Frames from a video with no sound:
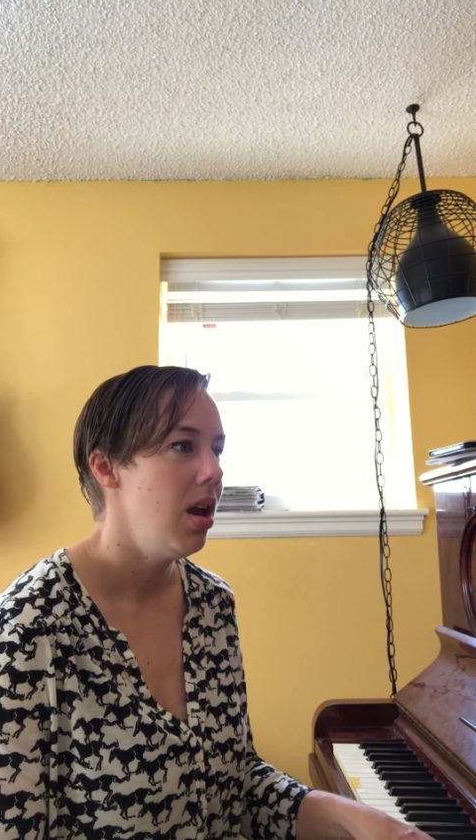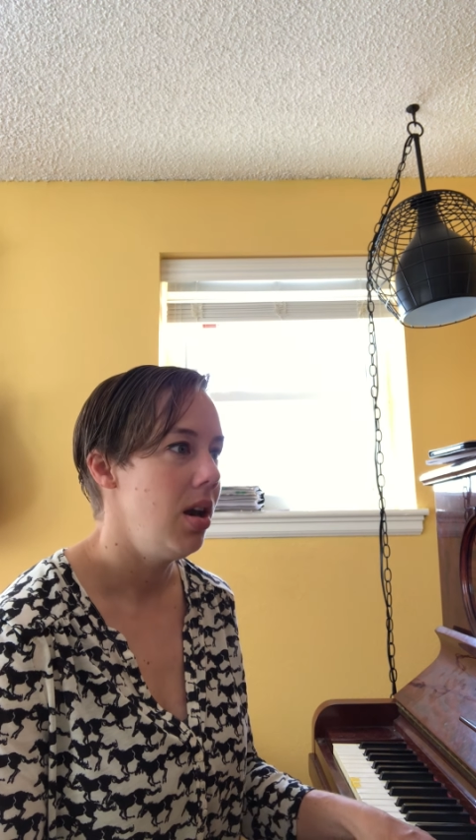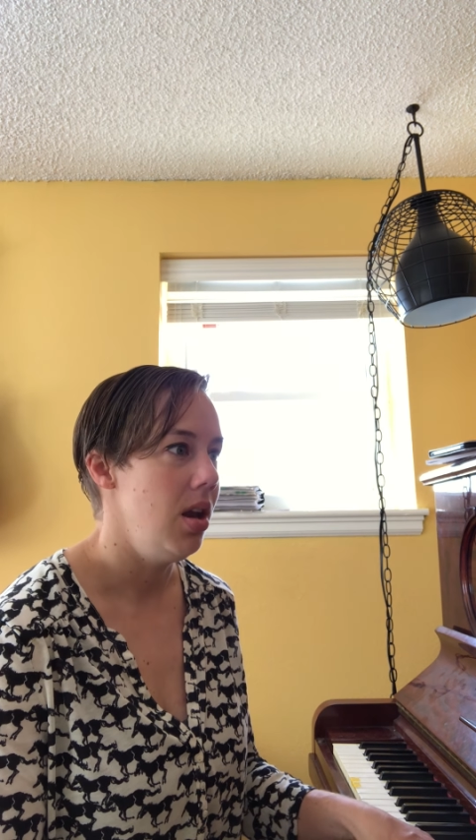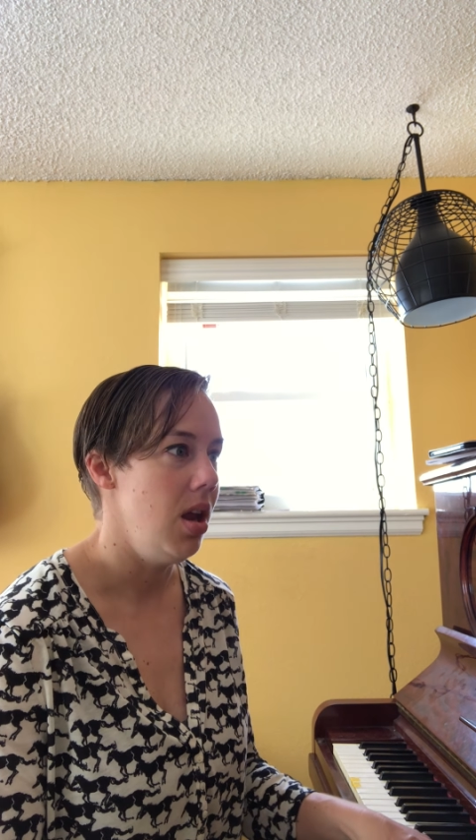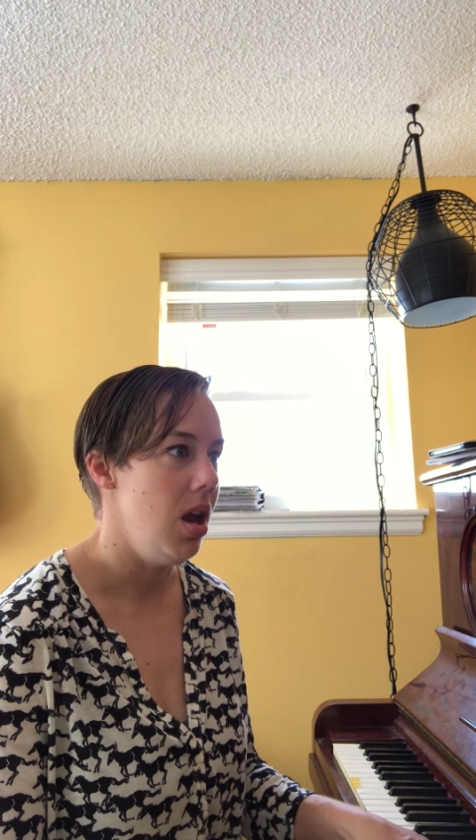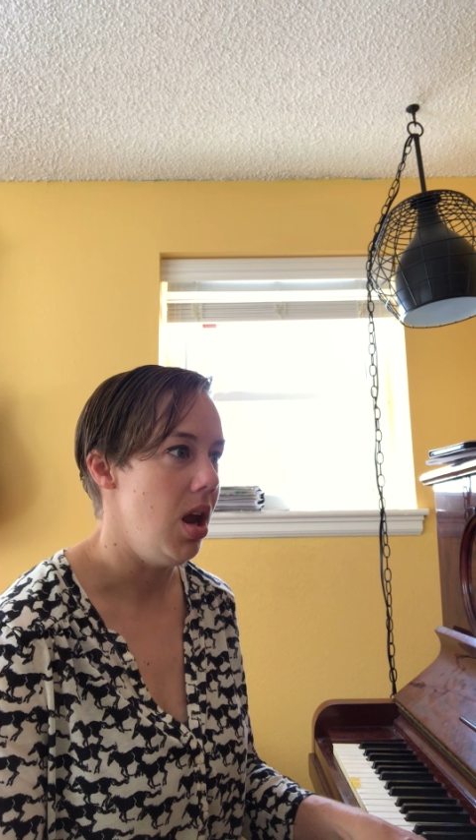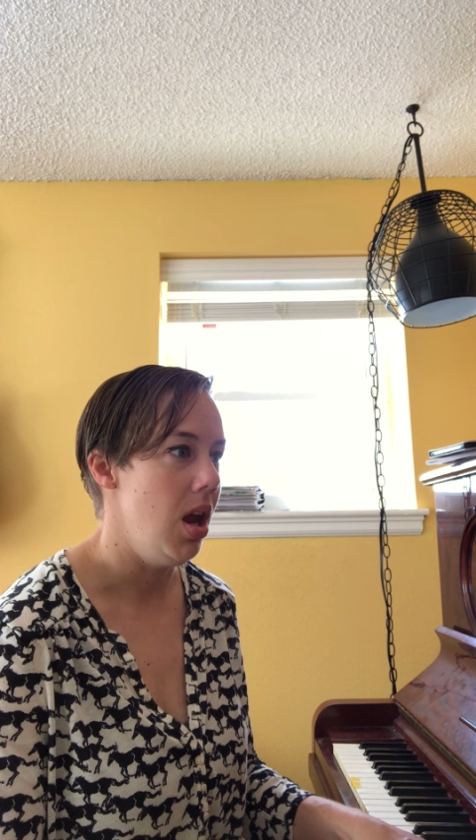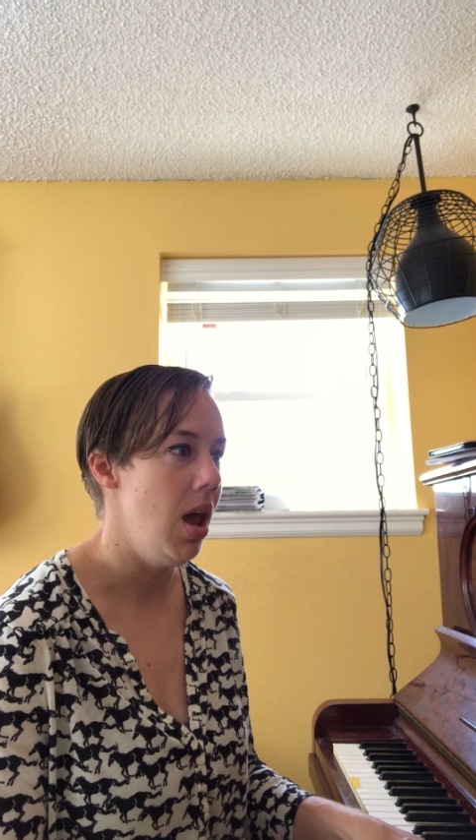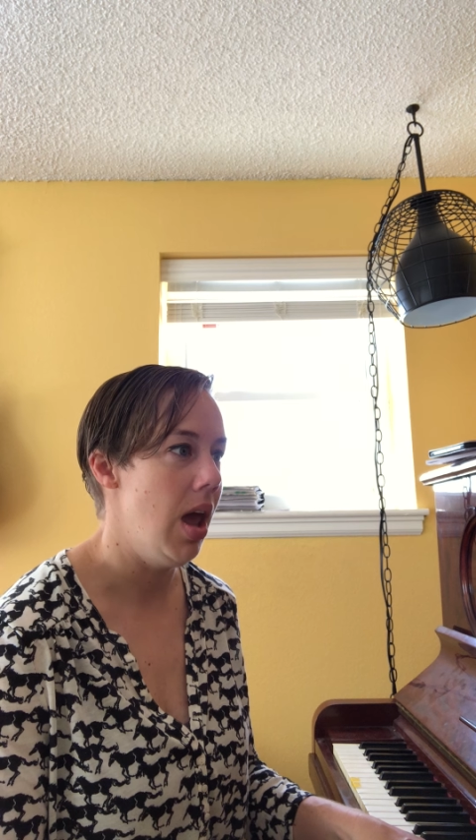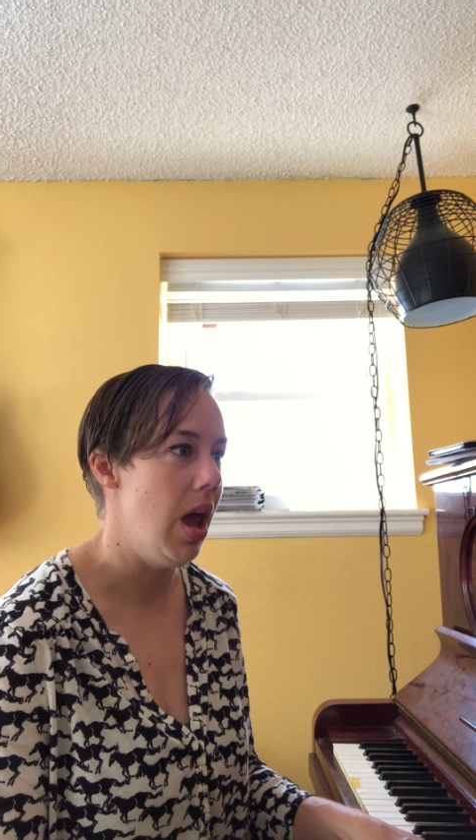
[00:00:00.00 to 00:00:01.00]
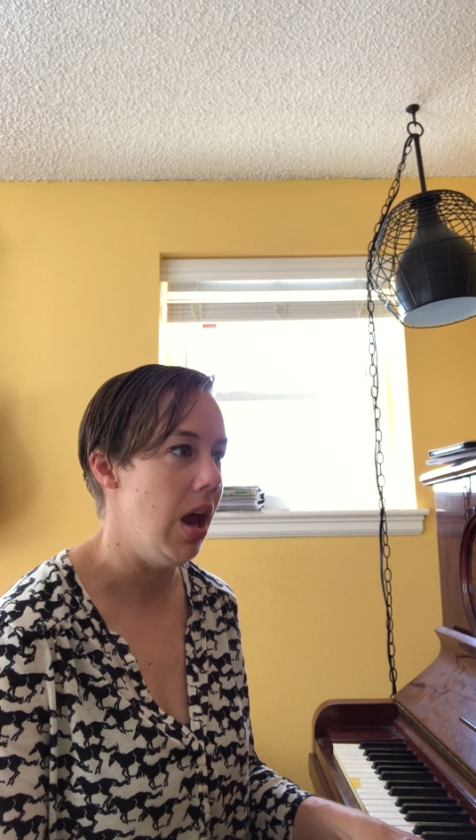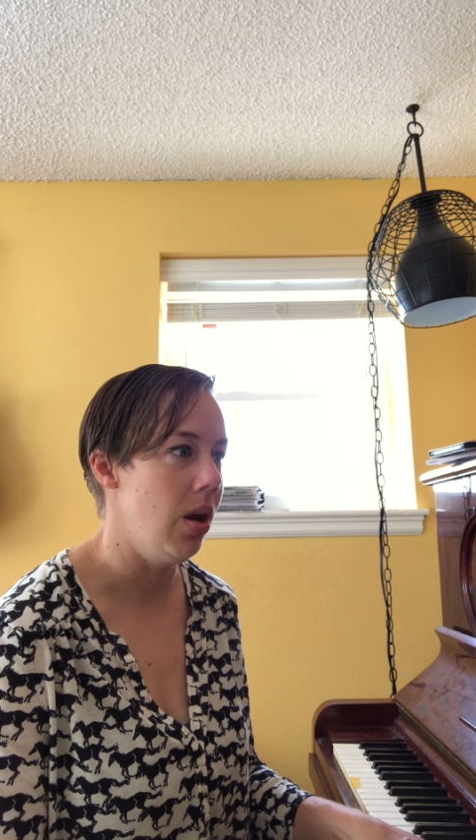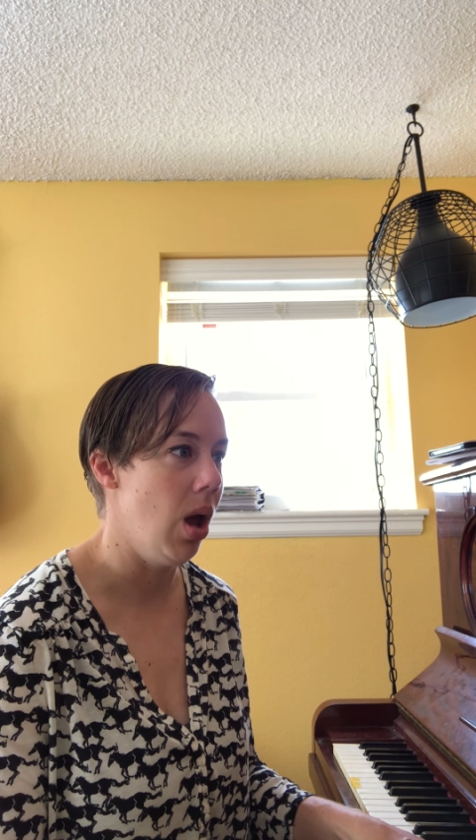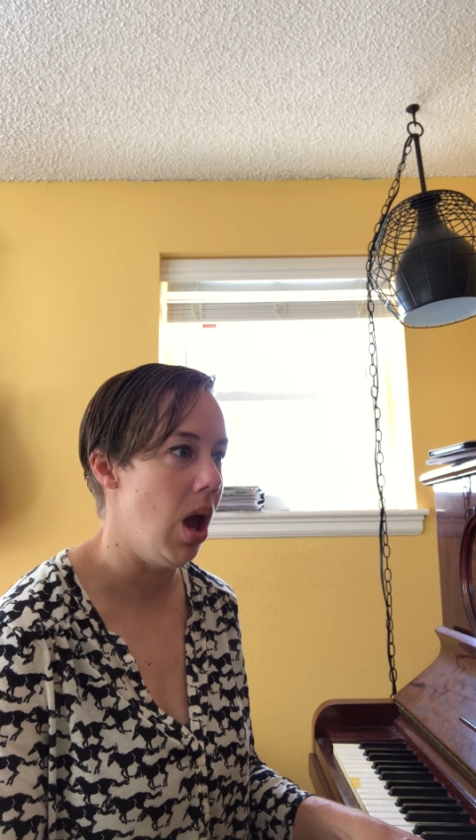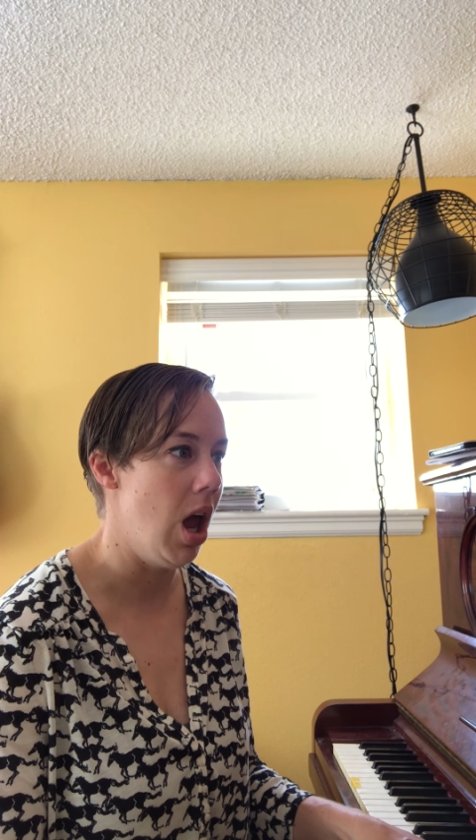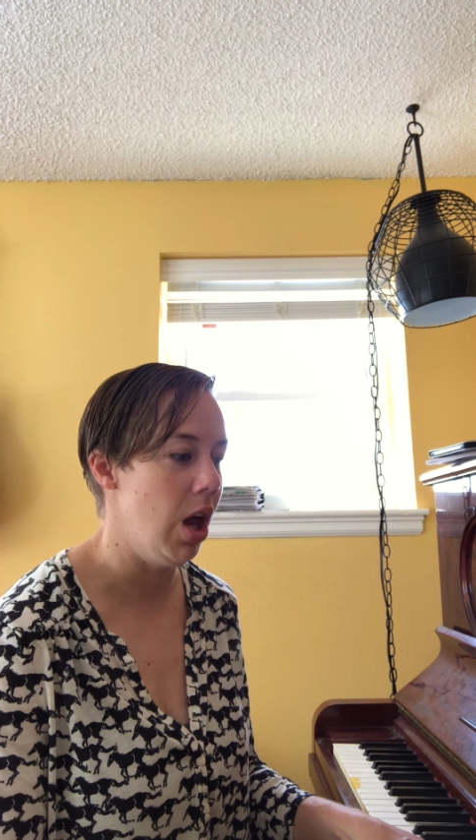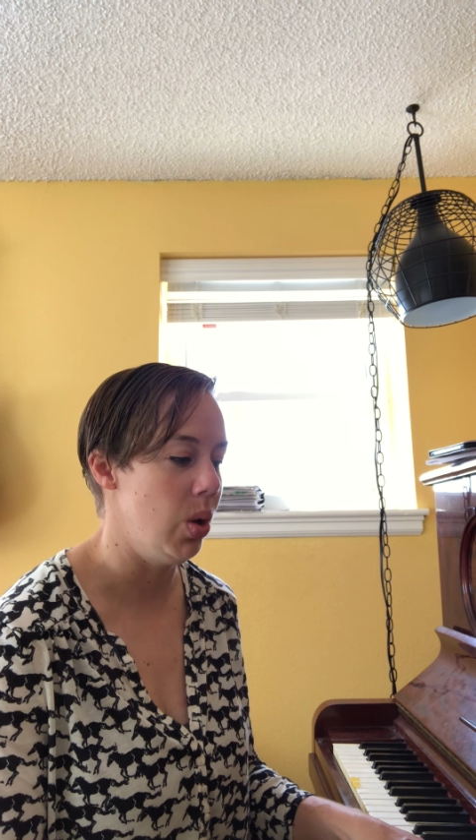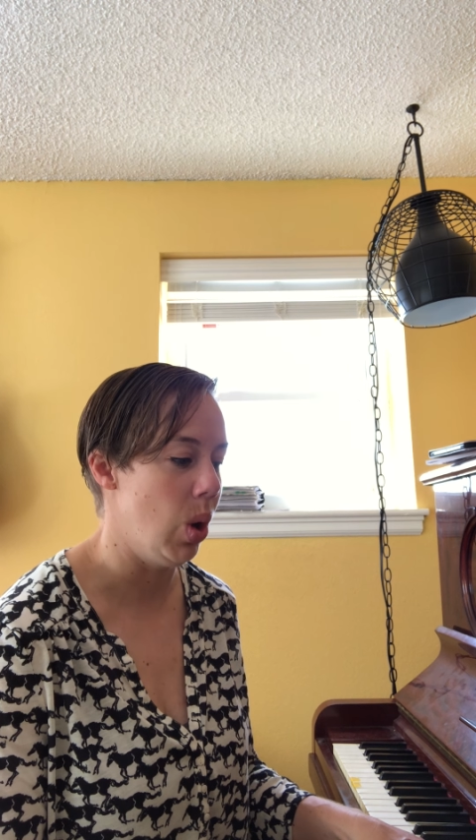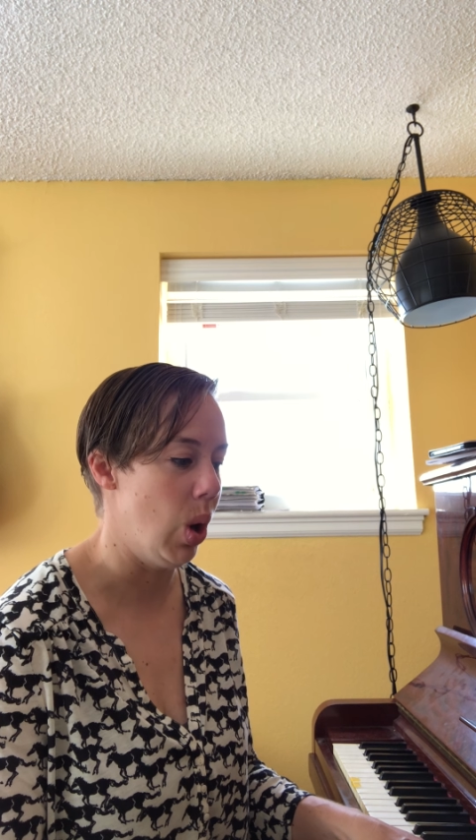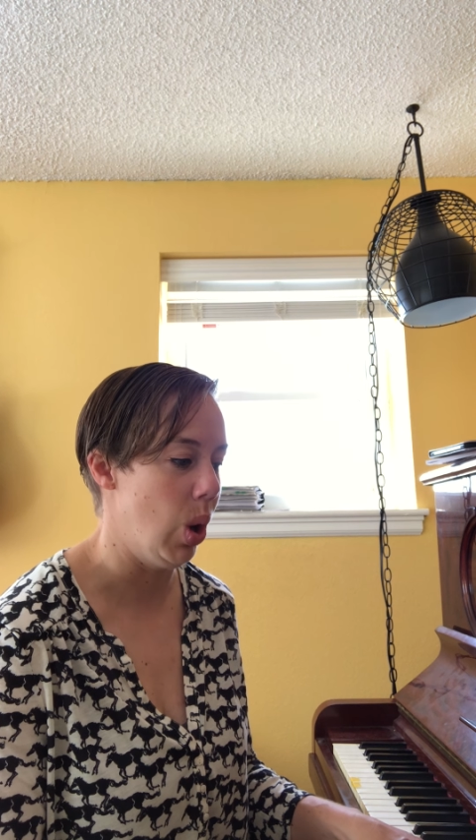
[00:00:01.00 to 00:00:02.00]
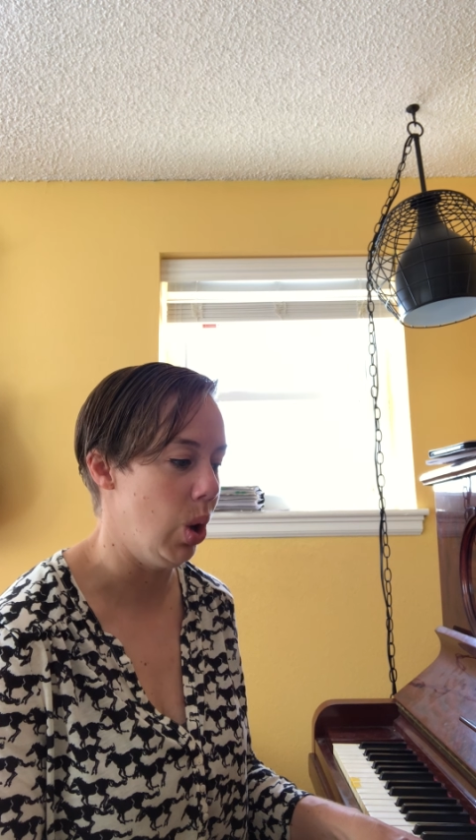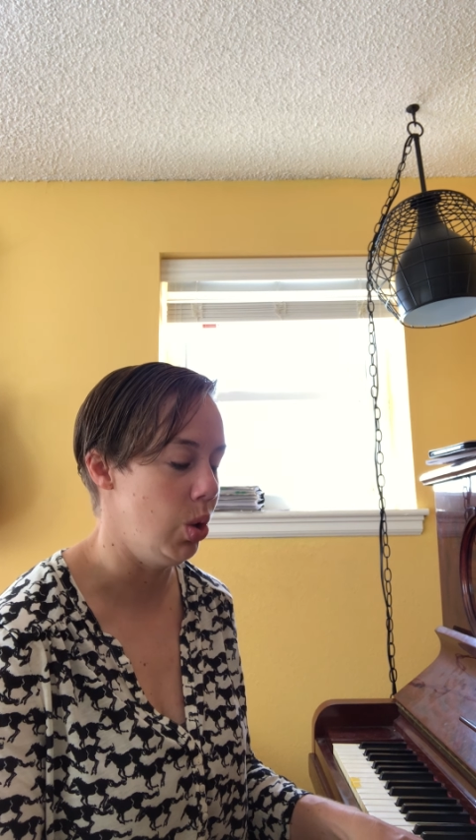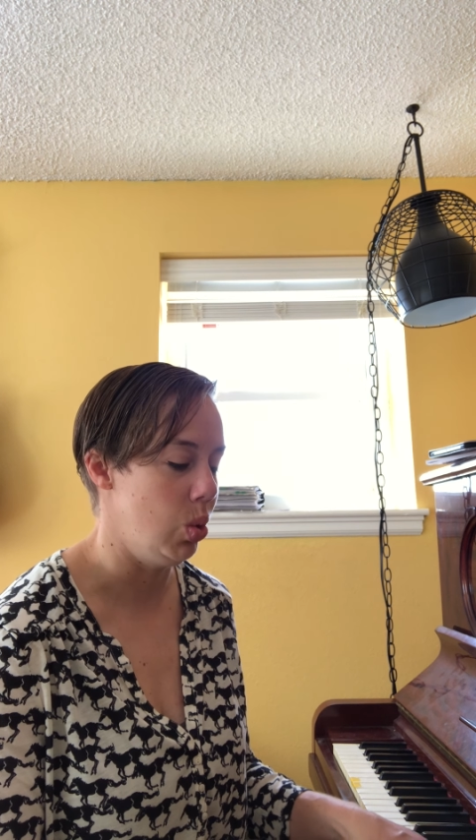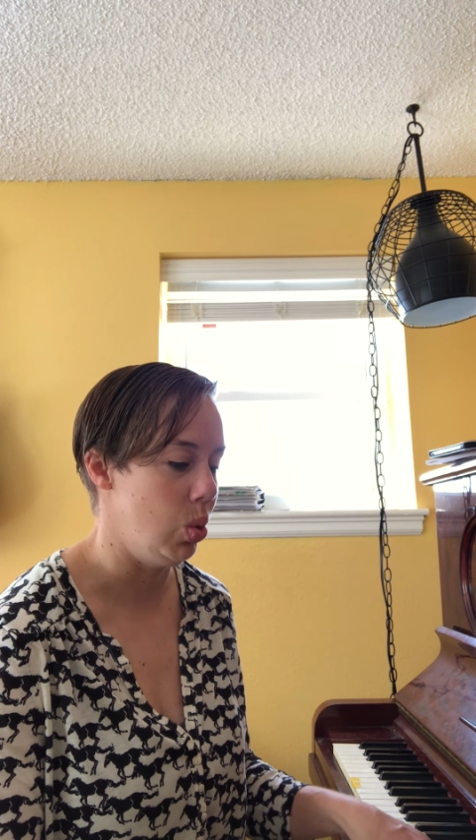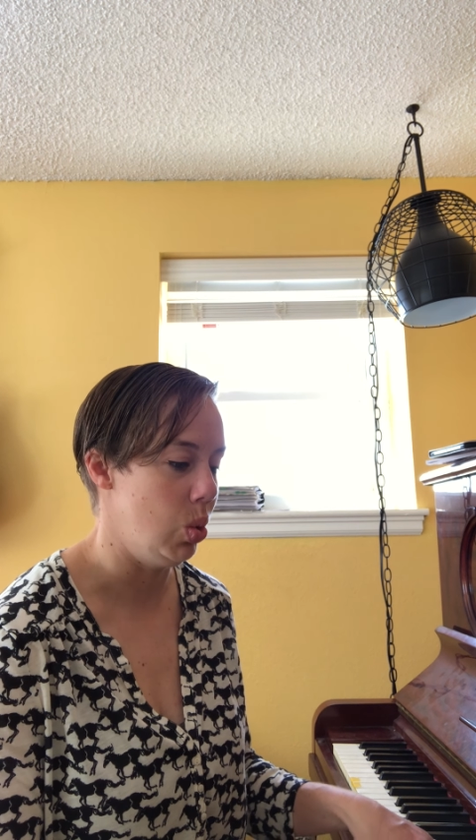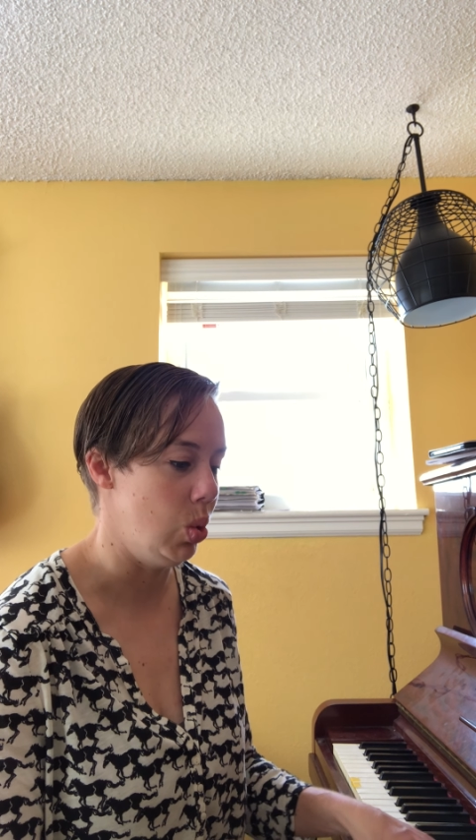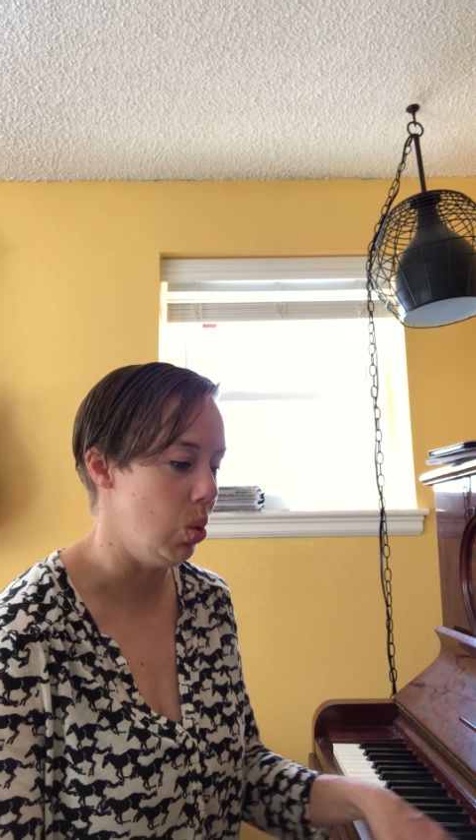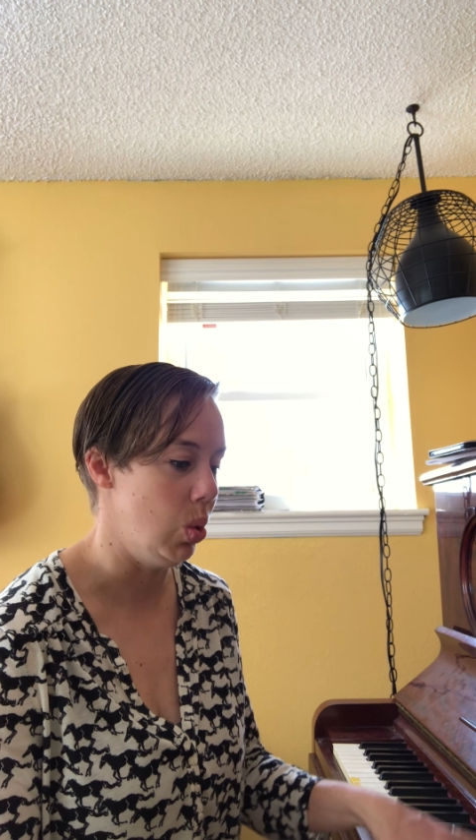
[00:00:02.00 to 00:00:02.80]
Ni, ne, na, no, nu.